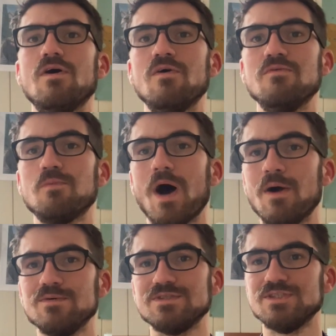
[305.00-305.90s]
of what I
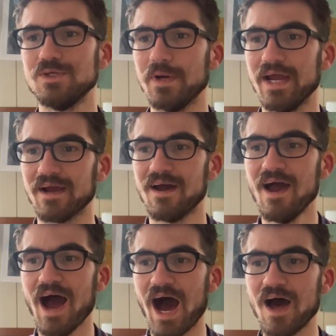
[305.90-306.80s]
was doing.
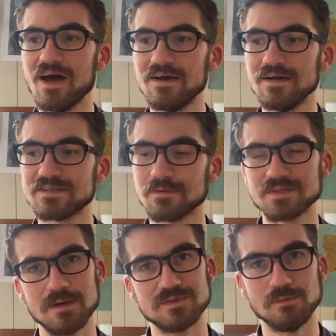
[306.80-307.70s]

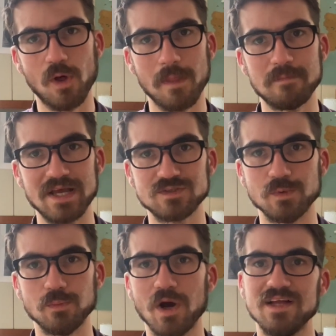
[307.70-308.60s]
Sometimes I'm not the best
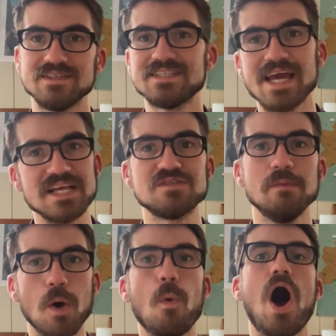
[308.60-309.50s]
with words, it takes
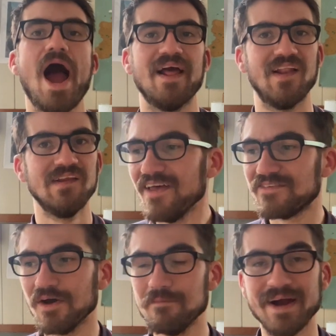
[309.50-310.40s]
me a while.
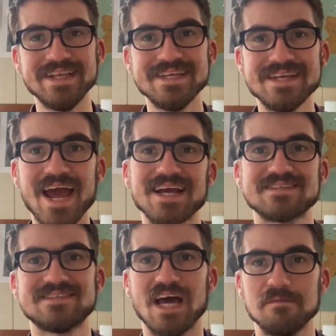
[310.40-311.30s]
So my
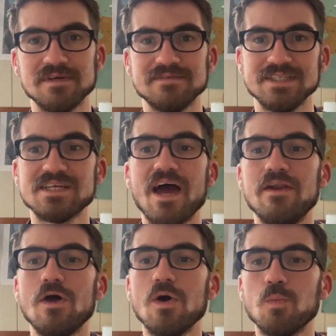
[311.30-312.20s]
next step of
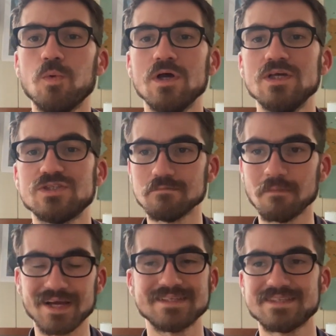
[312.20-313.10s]
intent was
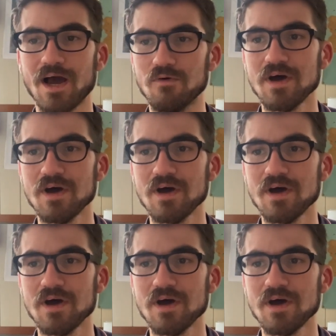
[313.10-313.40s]
myself.